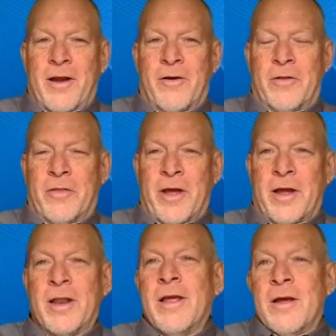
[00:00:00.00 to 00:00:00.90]
hang on to
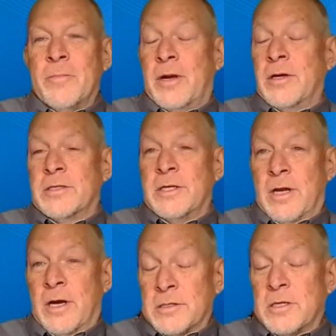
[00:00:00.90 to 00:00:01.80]
that, because
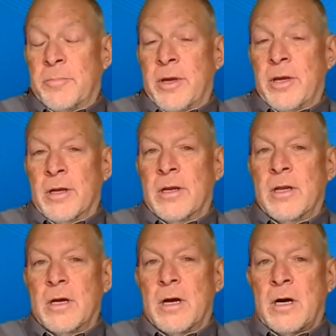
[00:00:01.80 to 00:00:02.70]
it does
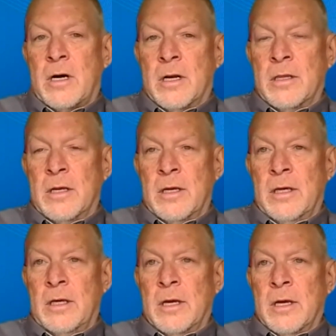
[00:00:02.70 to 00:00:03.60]
depend on
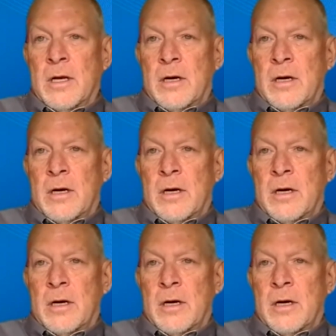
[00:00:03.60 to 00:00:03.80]
the